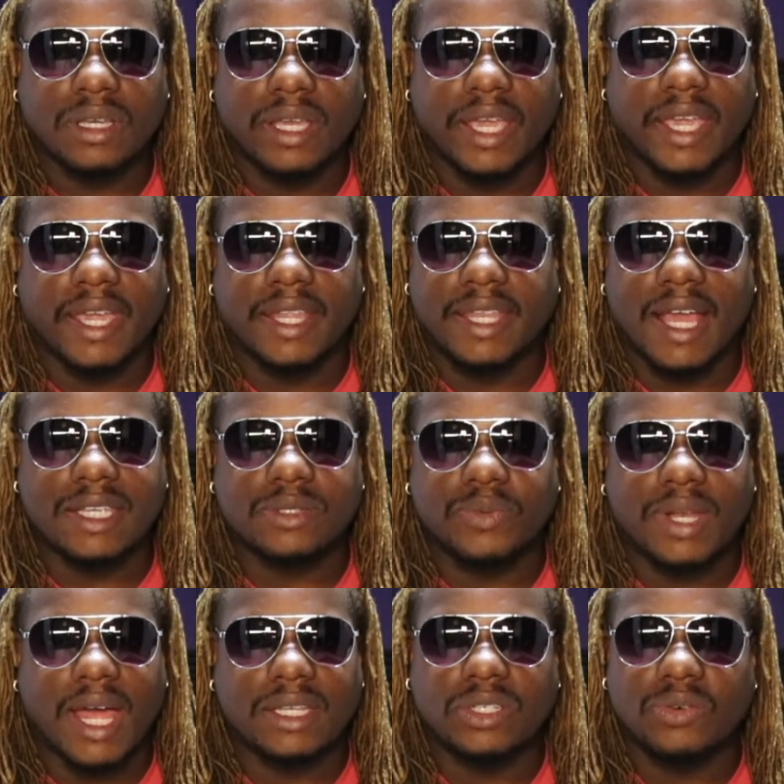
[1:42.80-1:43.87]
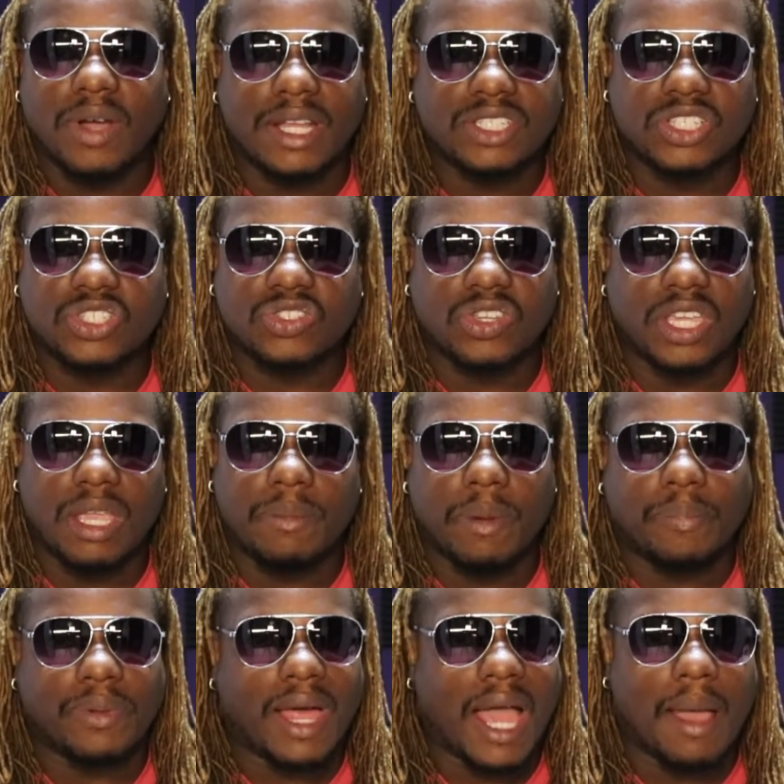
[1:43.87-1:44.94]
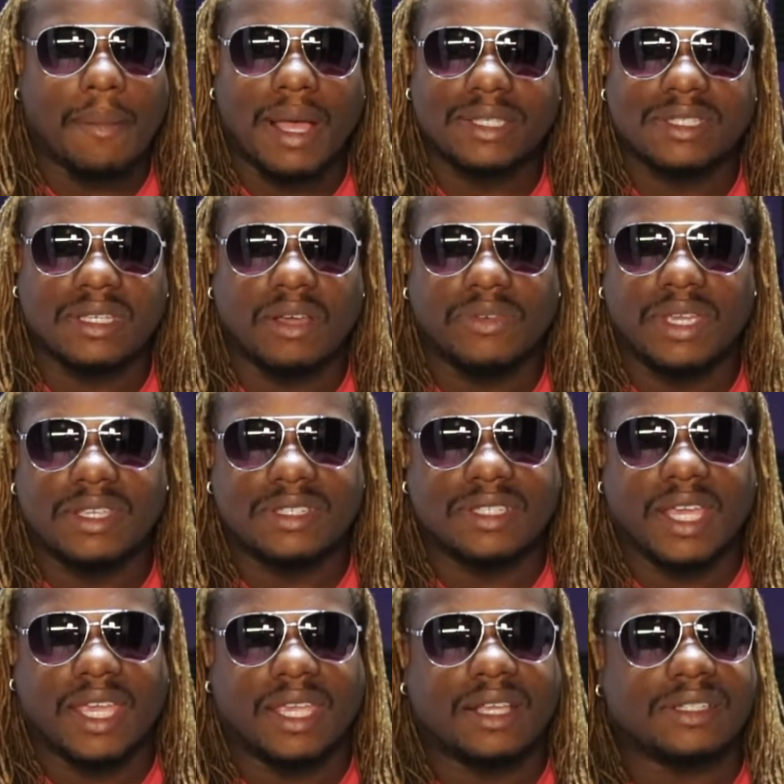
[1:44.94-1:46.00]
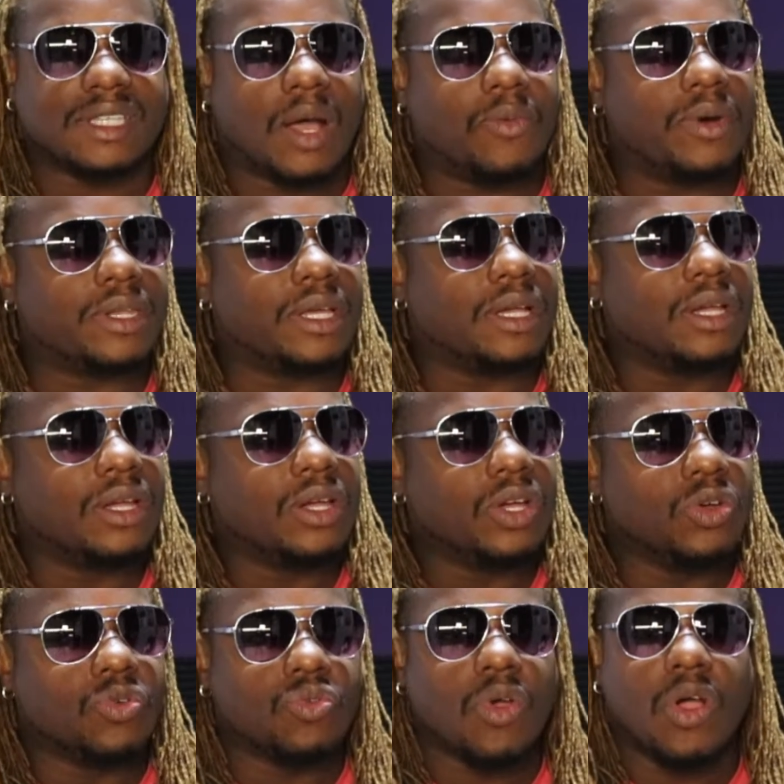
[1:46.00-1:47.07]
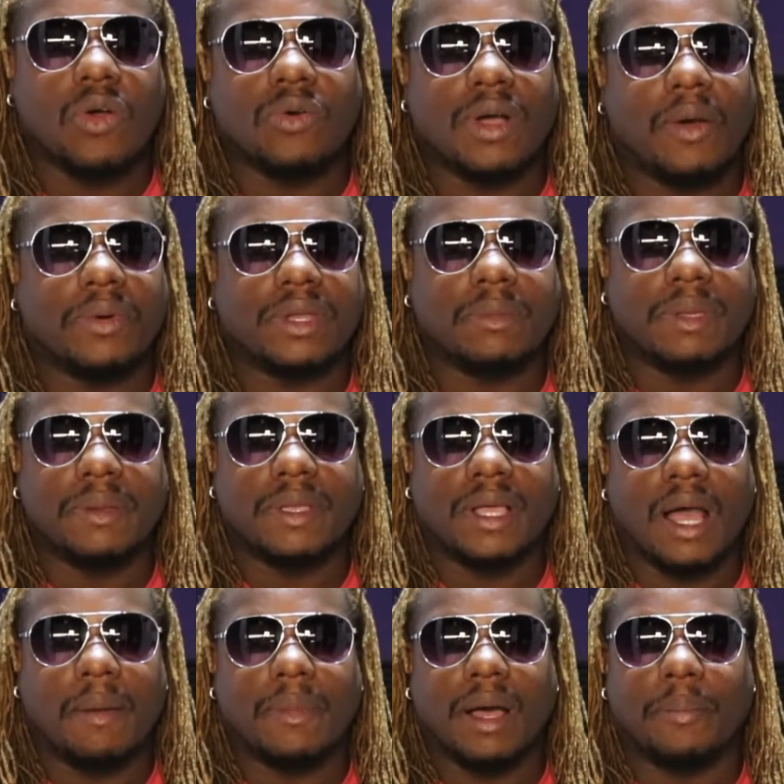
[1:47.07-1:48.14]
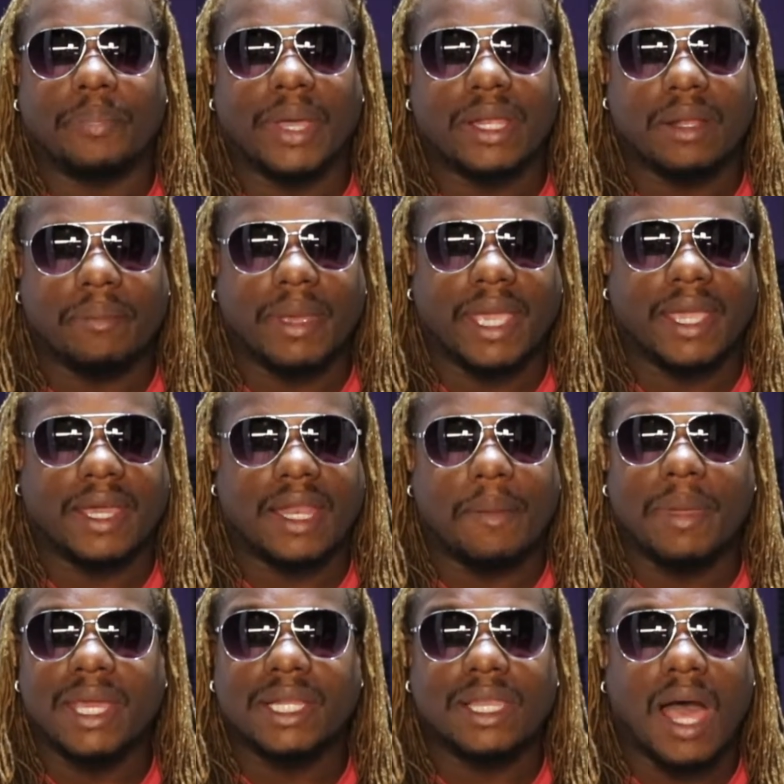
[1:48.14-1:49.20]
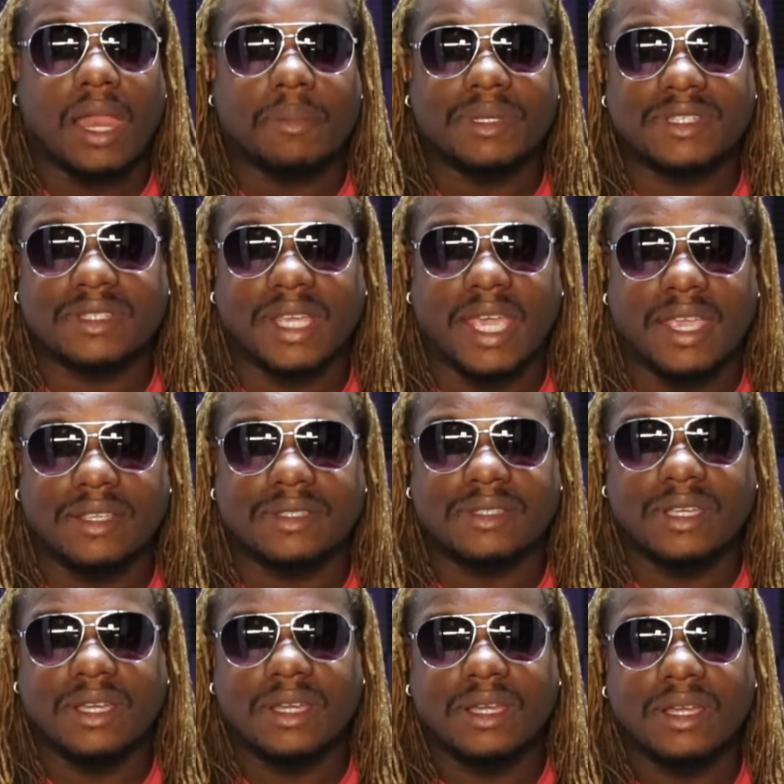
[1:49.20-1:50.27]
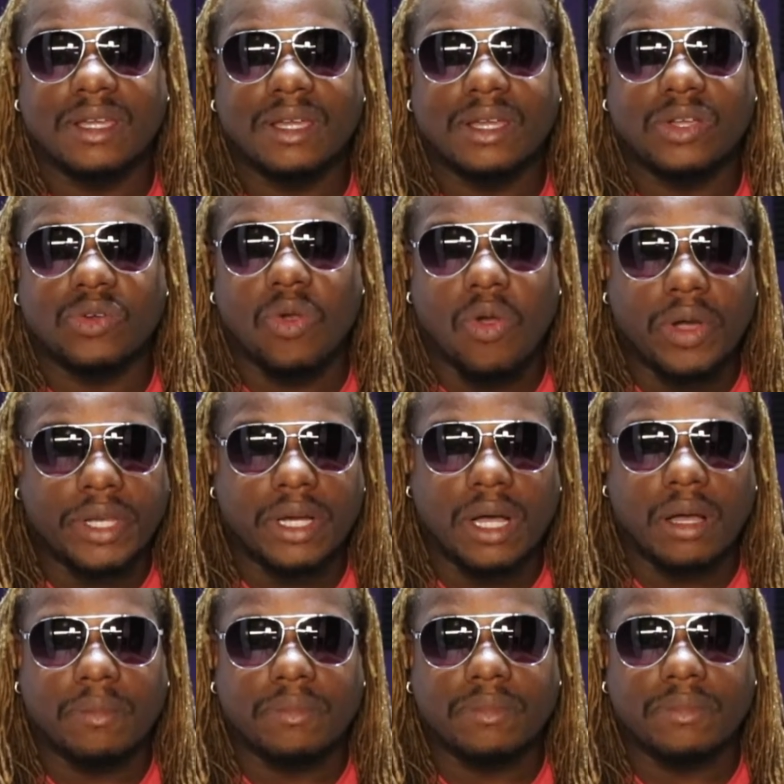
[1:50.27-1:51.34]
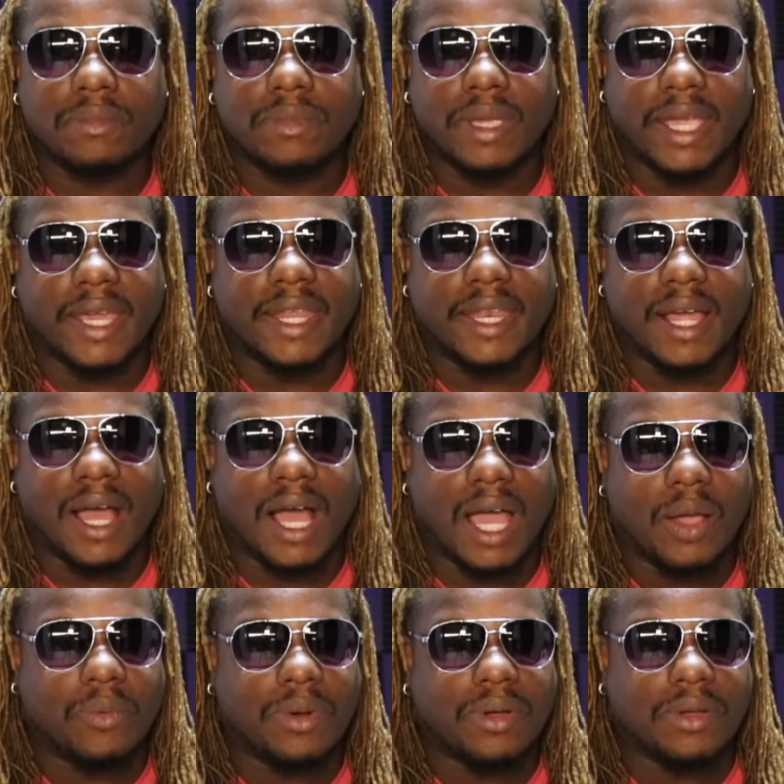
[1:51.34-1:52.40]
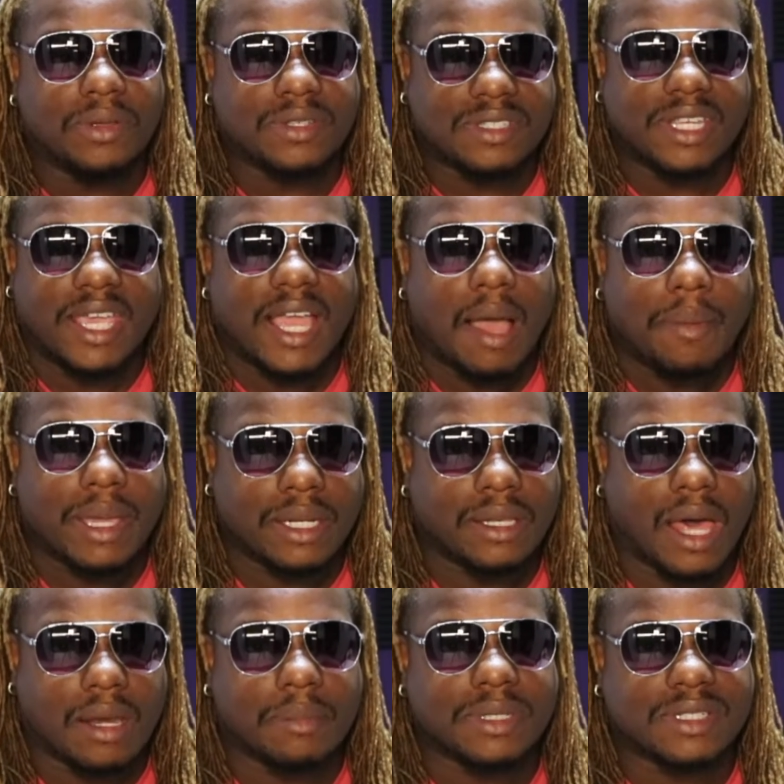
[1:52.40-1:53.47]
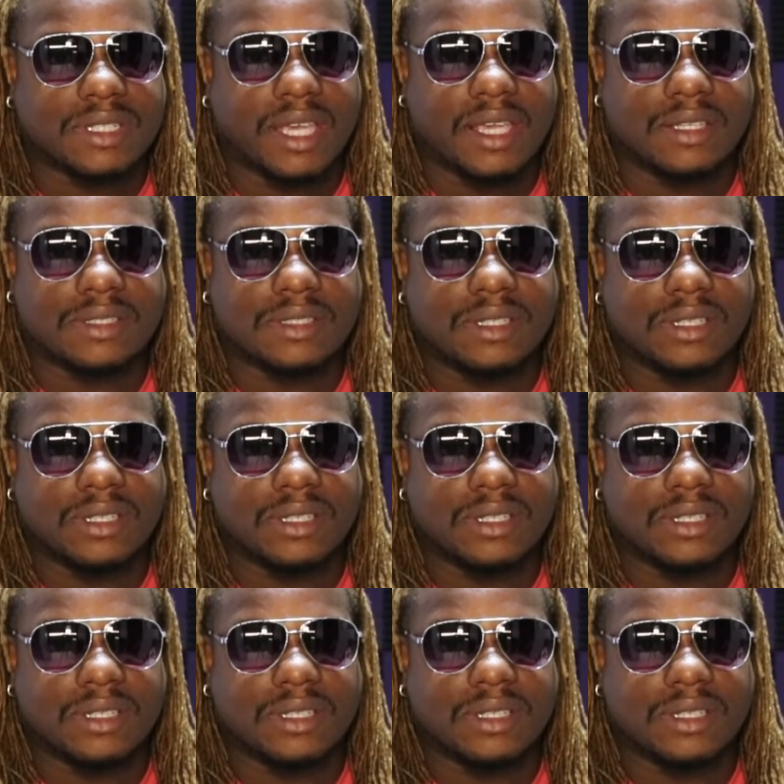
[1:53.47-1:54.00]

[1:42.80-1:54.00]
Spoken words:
And that's what I do. I just keep applying myself each day because I want to grow. I want to become a better man. I made a lot of mistakes growing up, and I will say I made a lot of mistakes.